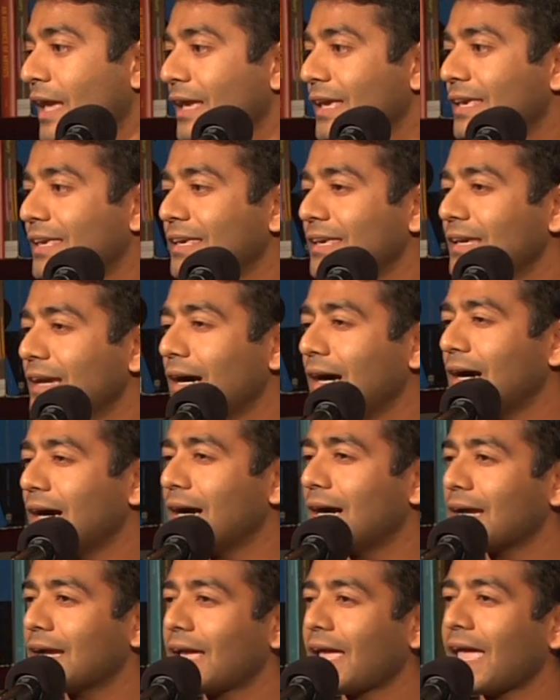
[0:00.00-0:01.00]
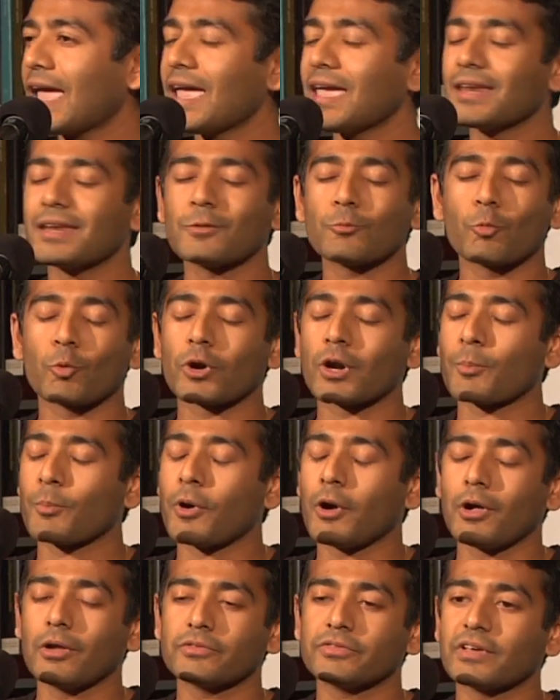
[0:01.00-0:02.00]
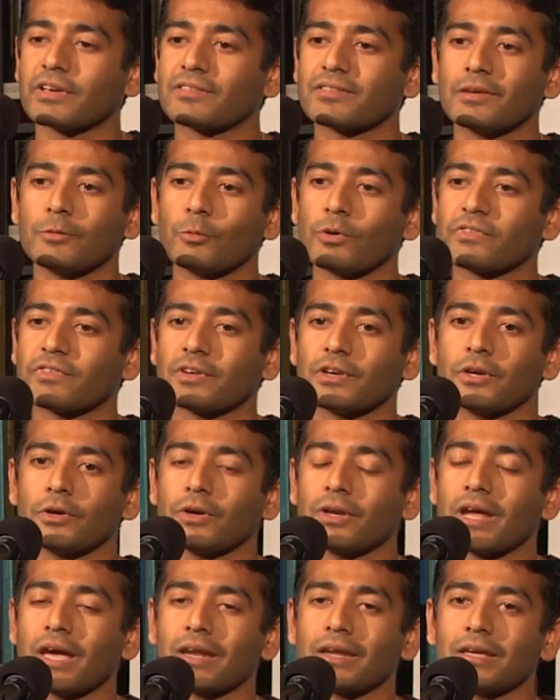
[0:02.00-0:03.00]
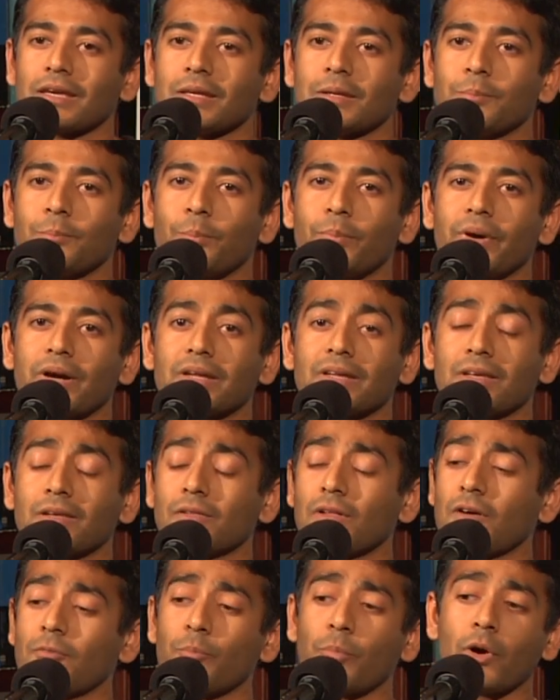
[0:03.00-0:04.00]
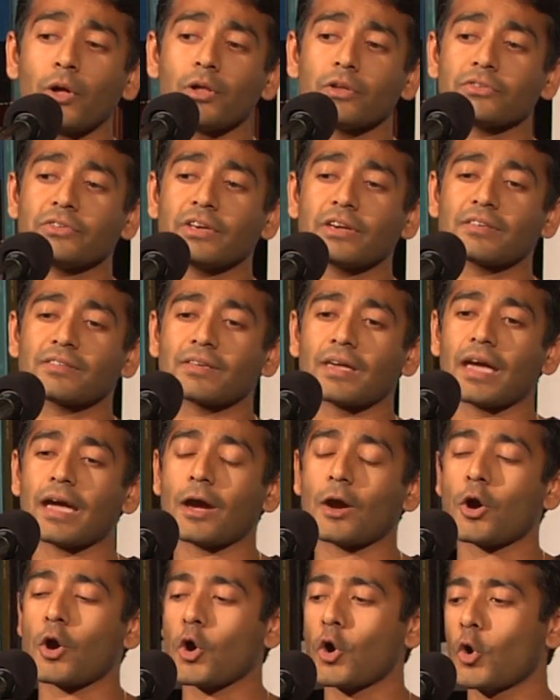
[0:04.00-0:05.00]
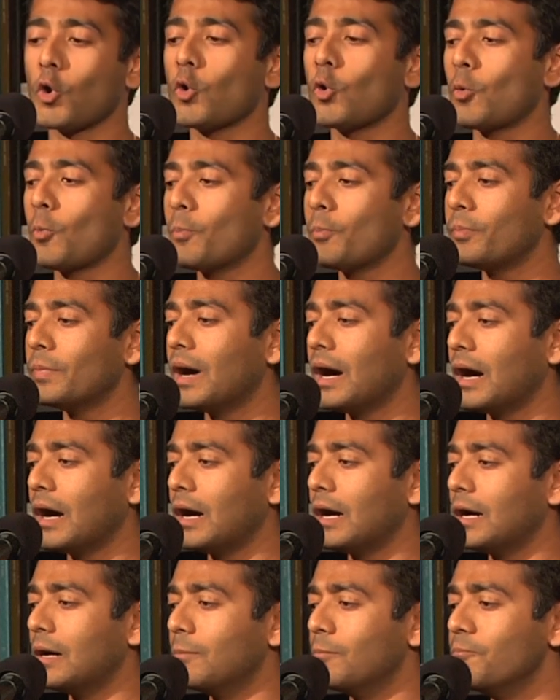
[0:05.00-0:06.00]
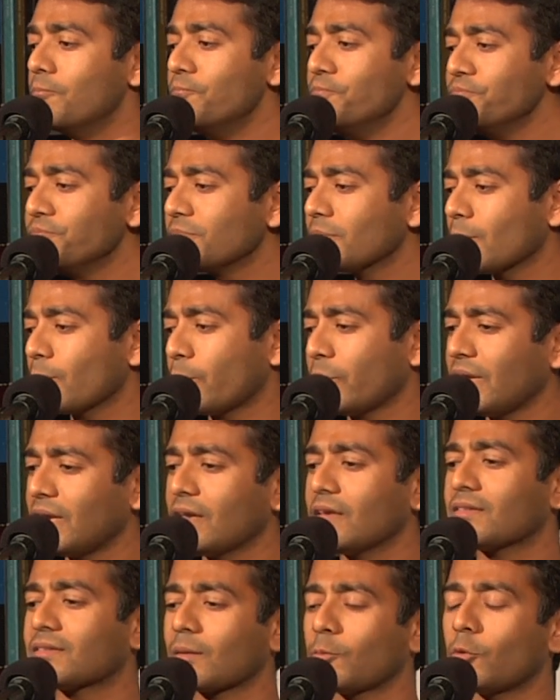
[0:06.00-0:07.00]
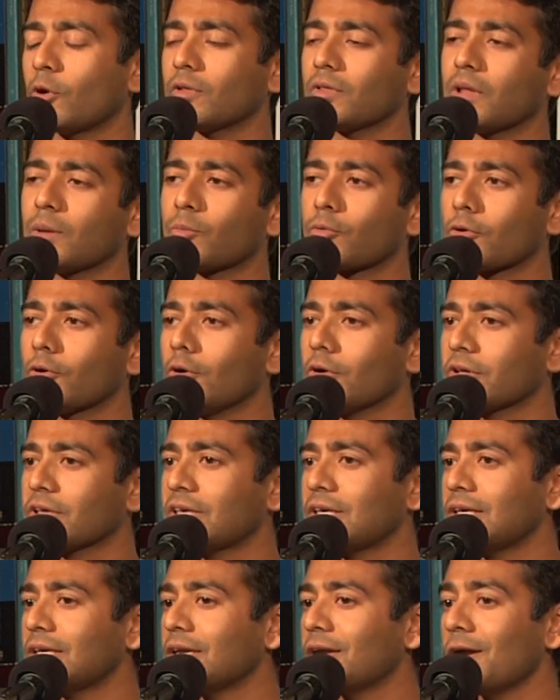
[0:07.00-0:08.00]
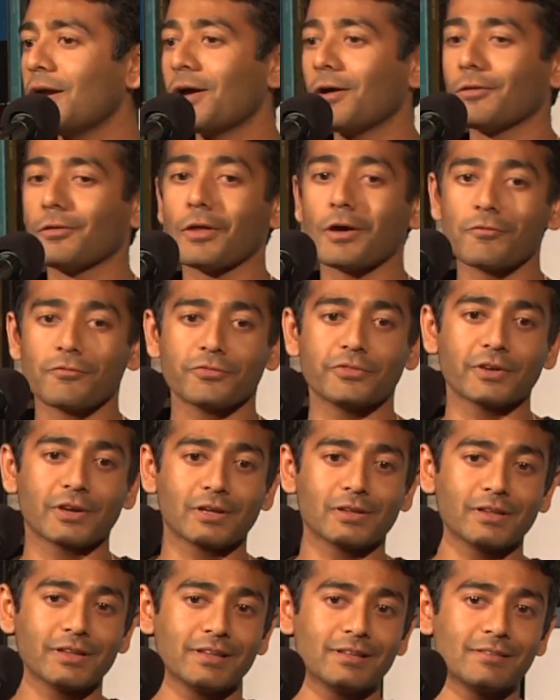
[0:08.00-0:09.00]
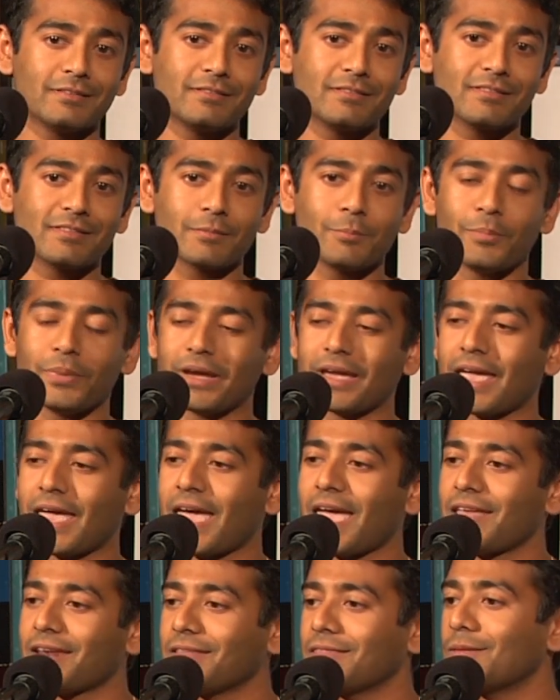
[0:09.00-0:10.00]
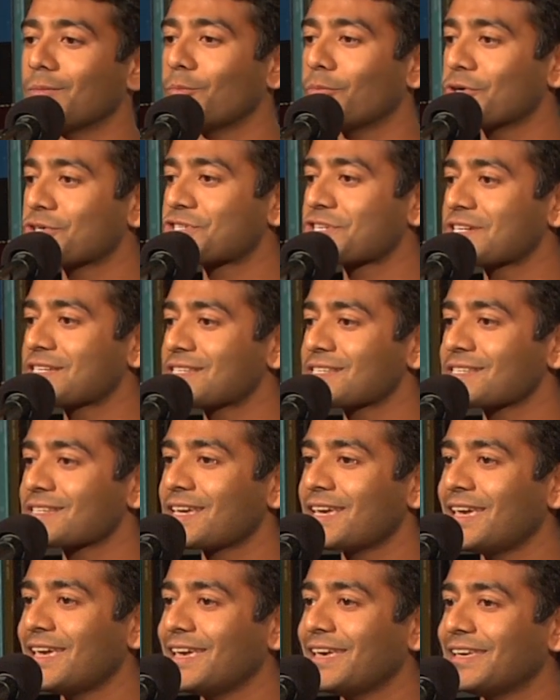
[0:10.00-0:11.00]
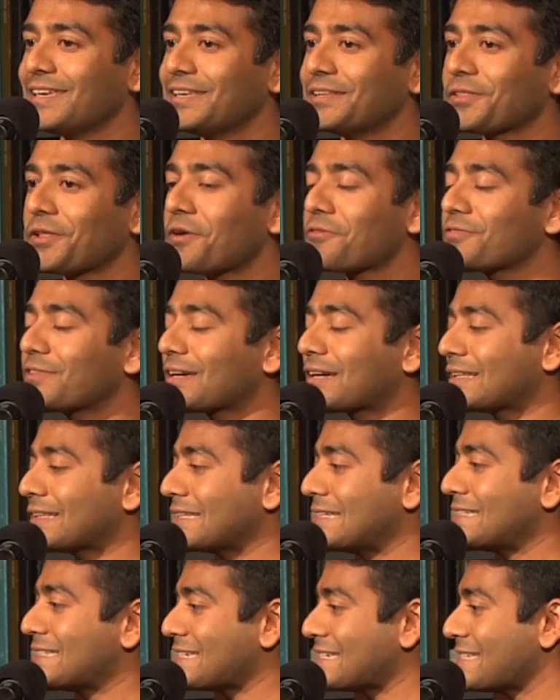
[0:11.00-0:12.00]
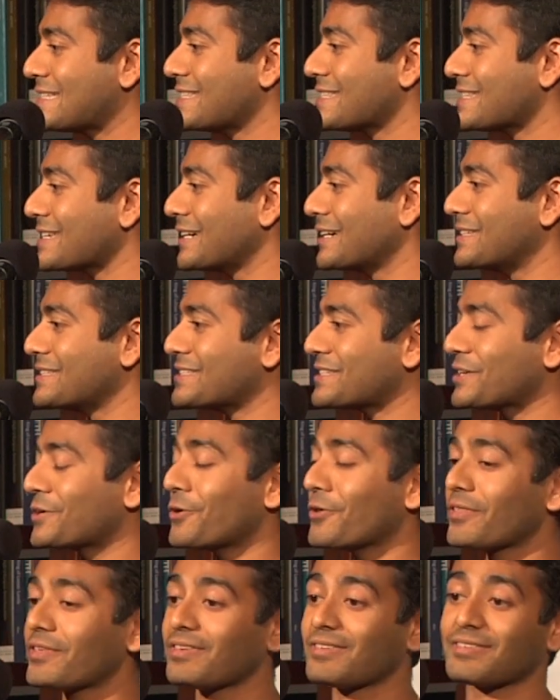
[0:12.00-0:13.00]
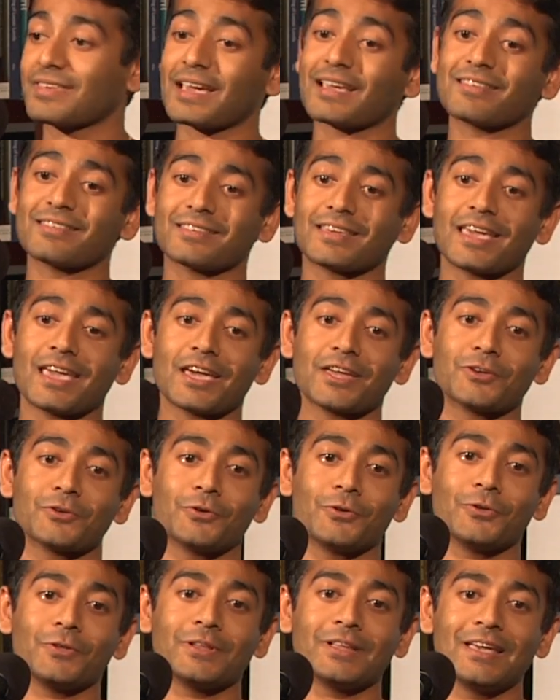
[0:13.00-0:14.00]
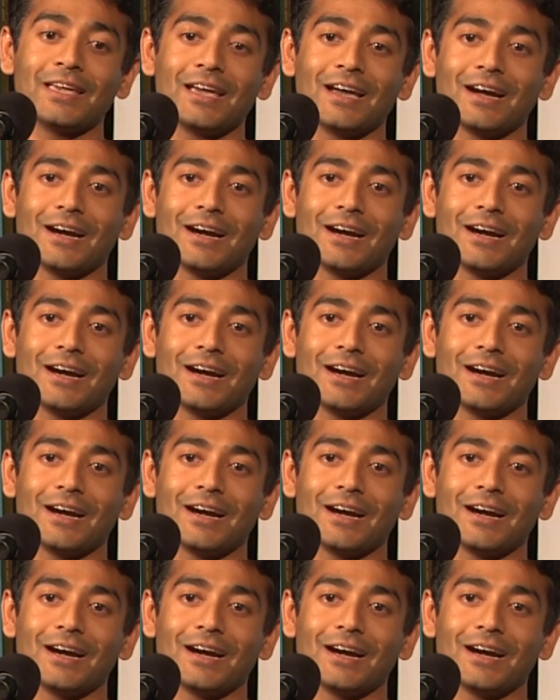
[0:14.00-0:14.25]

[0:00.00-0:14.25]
He hated work politics. He wasn't good at it, but he loved politics at home. Being somewhat liberal, he loved the Clintons but hated the Bushes. He loved the Clintons until the sex scandal.